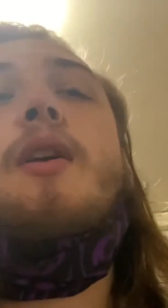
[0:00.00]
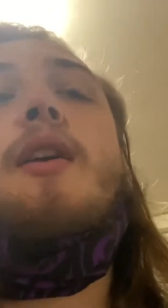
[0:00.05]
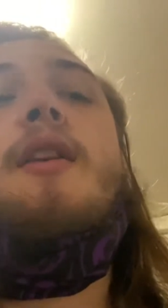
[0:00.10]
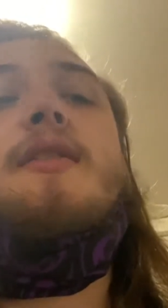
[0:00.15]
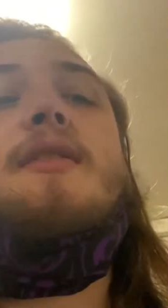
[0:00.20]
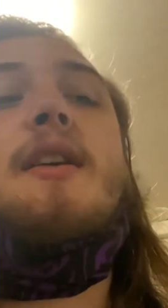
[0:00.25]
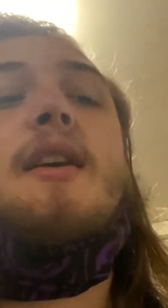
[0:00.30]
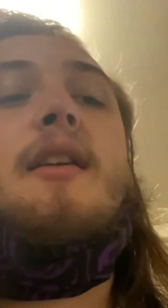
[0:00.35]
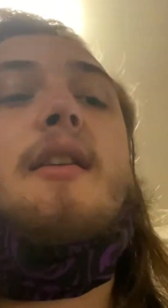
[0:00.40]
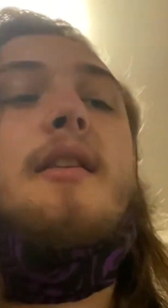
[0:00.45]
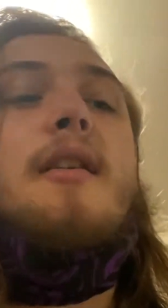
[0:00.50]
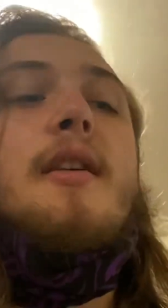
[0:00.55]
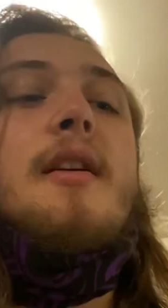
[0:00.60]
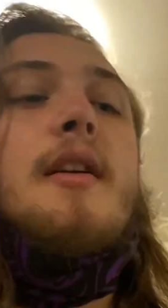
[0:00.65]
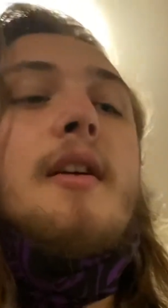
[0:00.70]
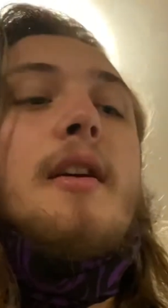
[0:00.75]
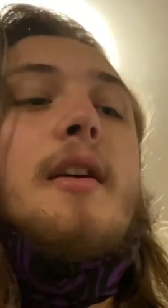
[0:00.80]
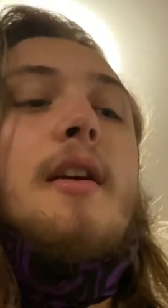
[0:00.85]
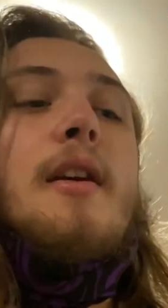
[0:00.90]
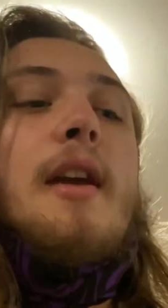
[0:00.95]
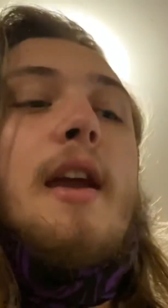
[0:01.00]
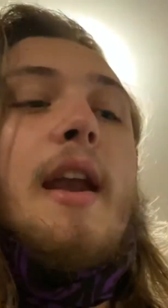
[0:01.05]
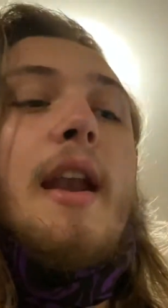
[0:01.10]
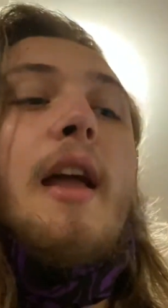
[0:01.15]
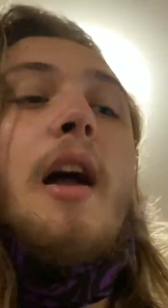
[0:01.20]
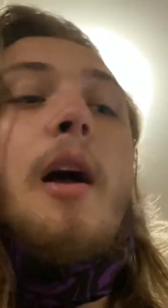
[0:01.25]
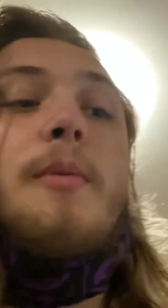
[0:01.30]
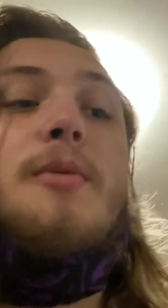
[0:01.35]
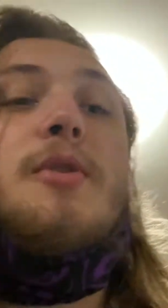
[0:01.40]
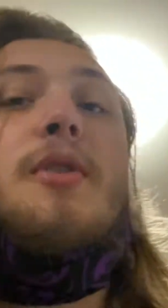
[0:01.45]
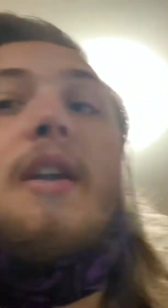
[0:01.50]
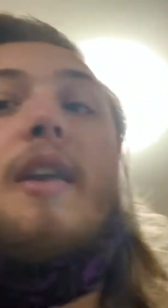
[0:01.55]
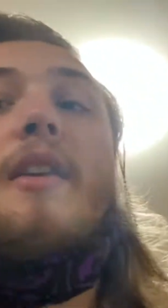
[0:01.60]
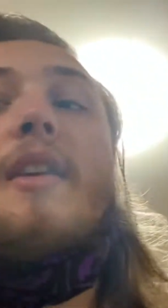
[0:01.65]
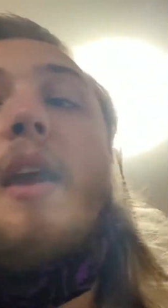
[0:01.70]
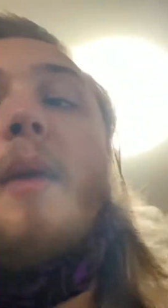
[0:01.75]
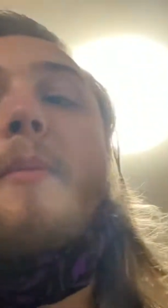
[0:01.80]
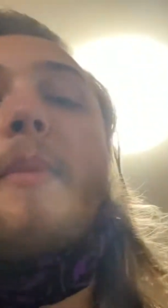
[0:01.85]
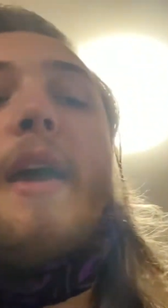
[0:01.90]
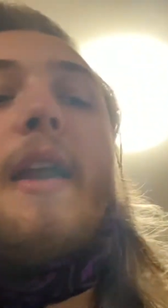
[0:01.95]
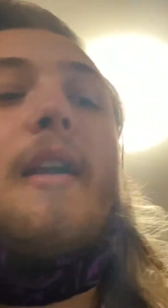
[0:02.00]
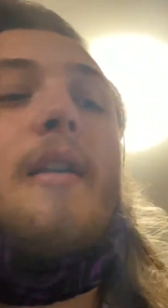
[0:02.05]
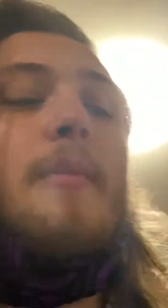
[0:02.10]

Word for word: It's like and it helps you get better.